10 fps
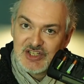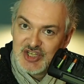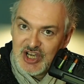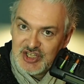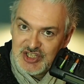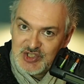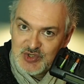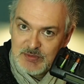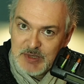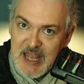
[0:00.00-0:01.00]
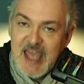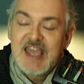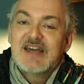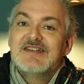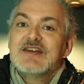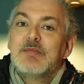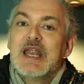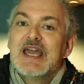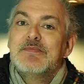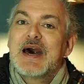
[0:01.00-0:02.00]
Charges AAA and
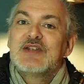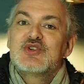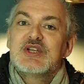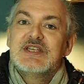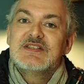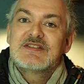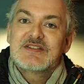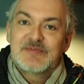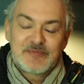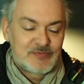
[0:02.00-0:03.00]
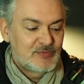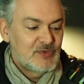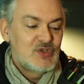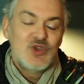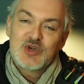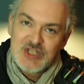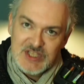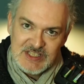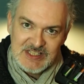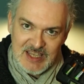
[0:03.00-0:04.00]
AA batteries, not at
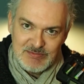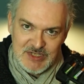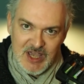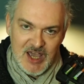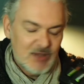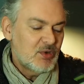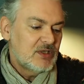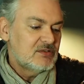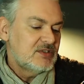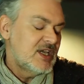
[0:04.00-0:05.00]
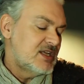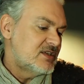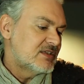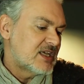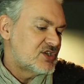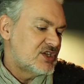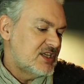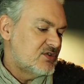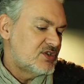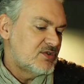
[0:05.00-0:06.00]
the same time. Well, yeah, it does actually.
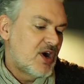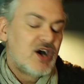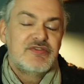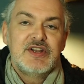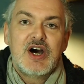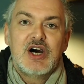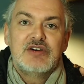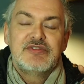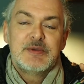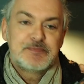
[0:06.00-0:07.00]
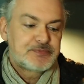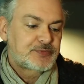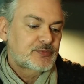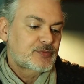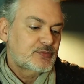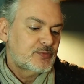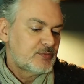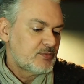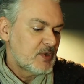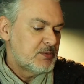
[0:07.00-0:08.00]
You could do half and half.
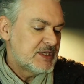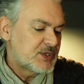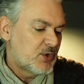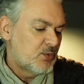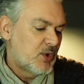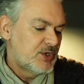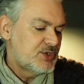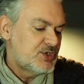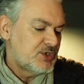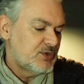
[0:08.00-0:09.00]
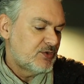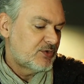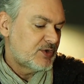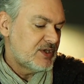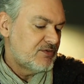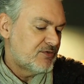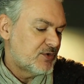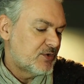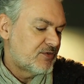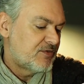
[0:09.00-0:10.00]
But it's got one, two, three,
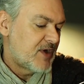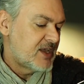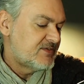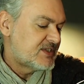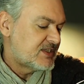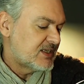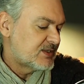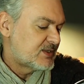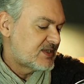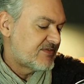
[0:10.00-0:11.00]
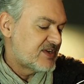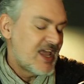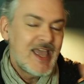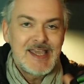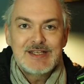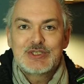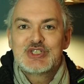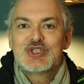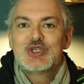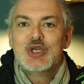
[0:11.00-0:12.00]
four, five, six, seven, eight
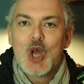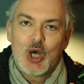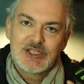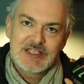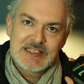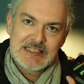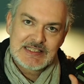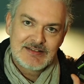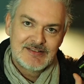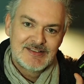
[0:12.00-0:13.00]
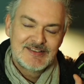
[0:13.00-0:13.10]
slots.